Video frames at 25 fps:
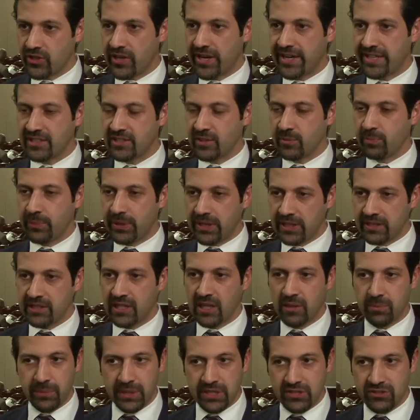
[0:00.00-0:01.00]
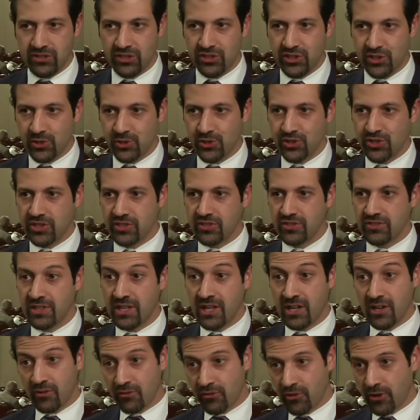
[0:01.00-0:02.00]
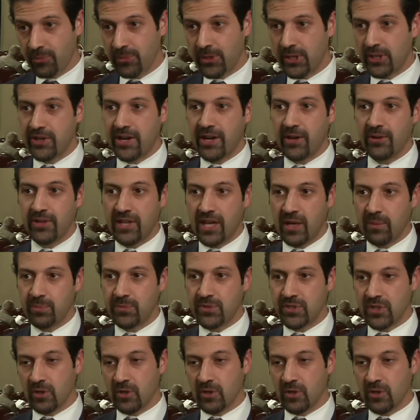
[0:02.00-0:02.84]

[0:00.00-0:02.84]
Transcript: trying to build up institutions from the ground up.